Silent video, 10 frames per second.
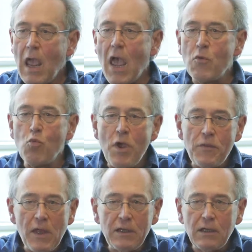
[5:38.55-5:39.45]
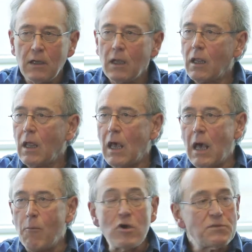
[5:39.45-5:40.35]
and with it,
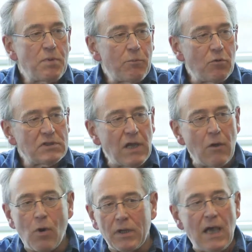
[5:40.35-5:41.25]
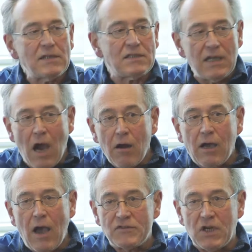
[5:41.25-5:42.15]
most people say, well, yes, the
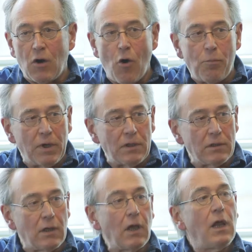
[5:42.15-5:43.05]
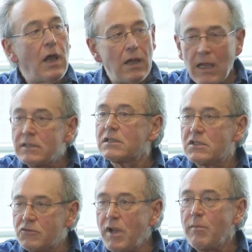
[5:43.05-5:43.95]
archives are opened. And that's
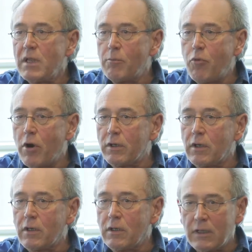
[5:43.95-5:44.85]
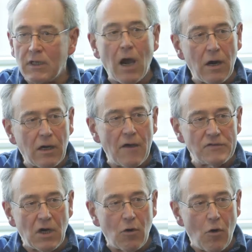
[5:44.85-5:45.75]
extremely important, that the
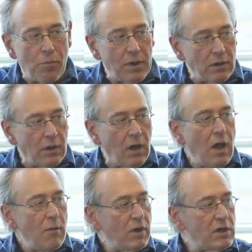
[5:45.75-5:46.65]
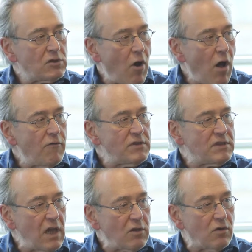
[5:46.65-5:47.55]
archives are opened, because all of a
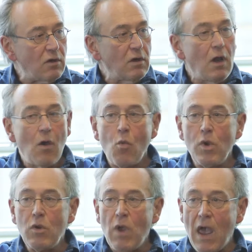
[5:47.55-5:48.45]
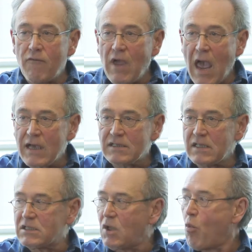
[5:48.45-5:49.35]
sudden, we have
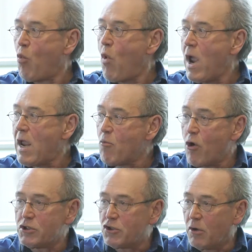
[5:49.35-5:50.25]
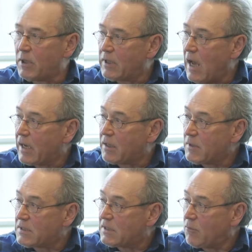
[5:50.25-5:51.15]
access to way more German
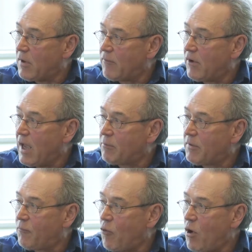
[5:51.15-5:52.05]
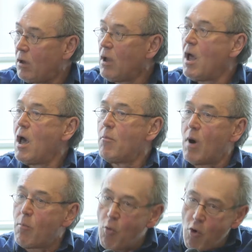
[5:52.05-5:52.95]
documents than we ever had before.
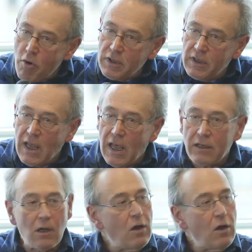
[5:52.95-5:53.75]
But more than that,